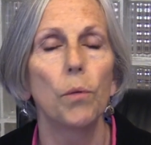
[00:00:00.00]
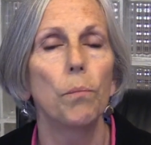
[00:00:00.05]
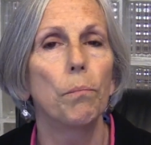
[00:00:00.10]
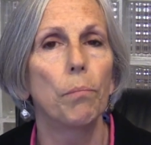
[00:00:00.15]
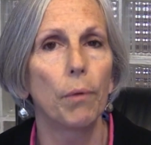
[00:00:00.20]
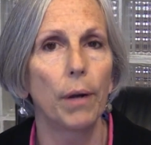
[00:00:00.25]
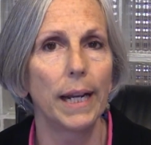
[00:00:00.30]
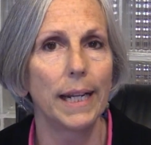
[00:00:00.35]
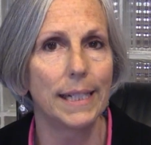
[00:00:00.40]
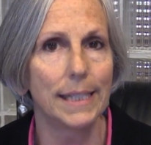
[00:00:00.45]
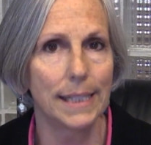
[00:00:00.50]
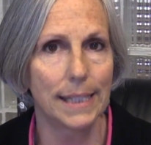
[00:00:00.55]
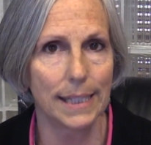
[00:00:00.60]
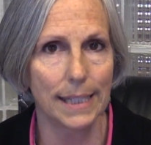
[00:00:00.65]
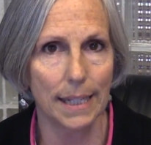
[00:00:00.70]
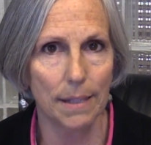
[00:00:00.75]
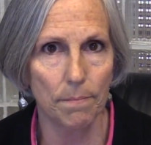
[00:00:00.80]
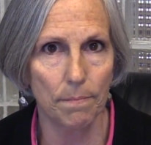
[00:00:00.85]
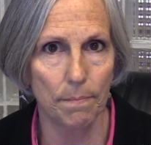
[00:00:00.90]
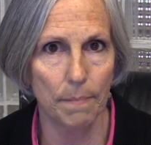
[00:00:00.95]
the brain
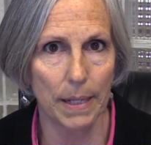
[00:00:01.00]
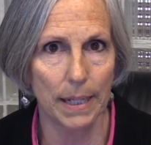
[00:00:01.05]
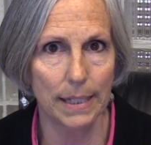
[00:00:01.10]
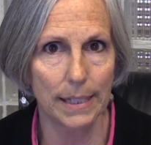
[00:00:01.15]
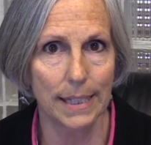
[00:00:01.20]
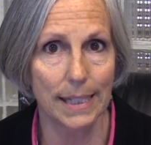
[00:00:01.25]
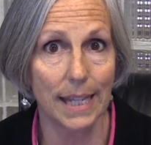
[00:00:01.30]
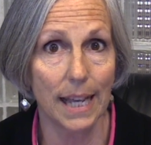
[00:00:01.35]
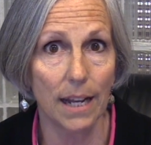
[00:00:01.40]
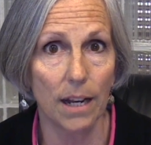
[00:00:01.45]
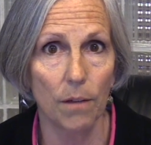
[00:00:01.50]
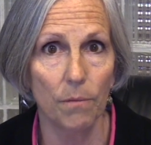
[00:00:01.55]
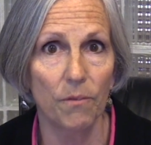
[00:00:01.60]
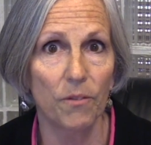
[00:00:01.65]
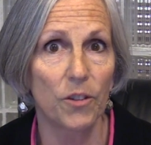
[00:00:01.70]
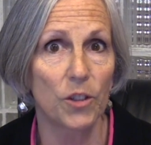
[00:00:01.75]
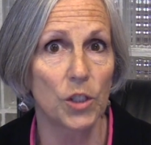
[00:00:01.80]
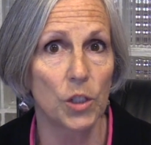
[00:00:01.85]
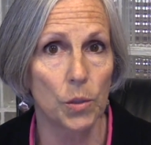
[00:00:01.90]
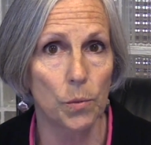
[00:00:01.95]
is being set up
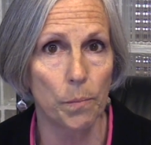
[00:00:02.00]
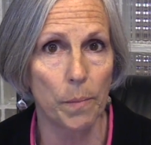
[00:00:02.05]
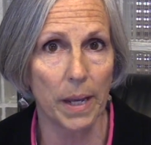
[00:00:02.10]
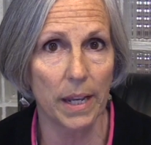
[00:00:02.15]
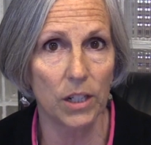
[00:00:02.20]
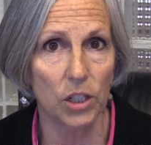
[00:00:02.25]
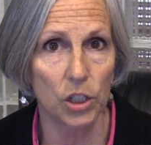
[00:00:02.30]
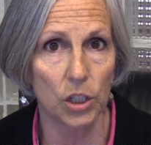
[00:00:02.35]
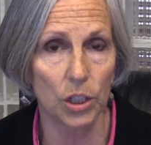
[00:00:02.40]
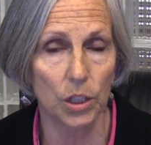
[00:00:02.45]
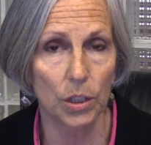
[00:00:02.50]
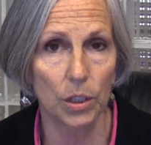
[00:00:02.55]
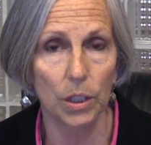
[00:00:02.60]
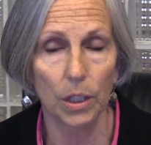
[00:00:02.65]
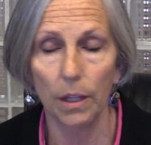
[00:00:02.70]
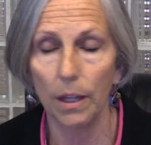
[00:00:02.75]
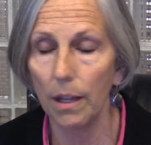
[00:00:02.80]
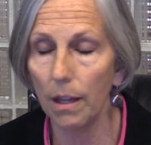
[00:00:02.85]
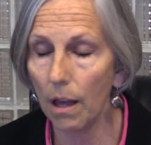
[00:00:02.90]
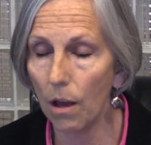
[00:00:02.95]
for spatial
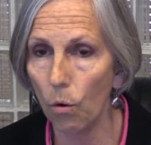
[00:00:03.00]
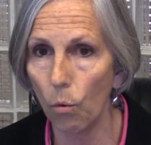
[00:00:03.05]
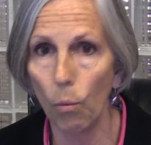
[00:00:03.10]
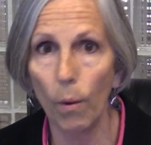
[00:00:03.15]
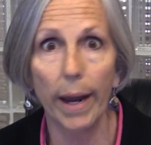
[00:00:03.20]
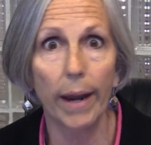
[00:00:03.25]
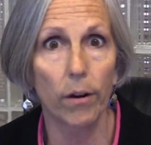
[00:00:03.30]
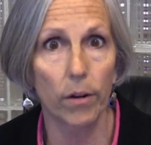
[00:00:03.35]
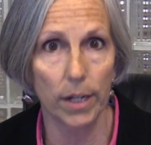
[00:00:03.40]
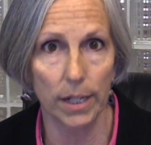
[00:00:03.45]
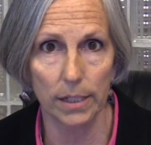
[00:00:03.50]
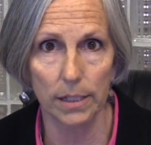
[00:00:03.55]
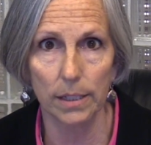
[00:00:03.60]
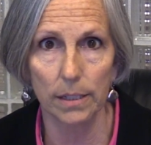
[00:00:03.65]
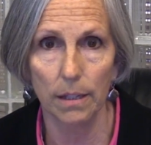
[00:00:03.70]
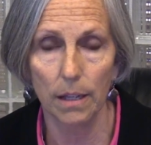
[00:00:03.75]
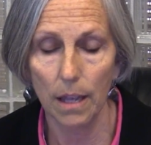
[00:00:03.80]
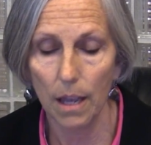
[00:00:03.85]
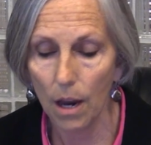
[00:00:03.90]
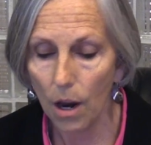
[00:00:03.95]
awareness,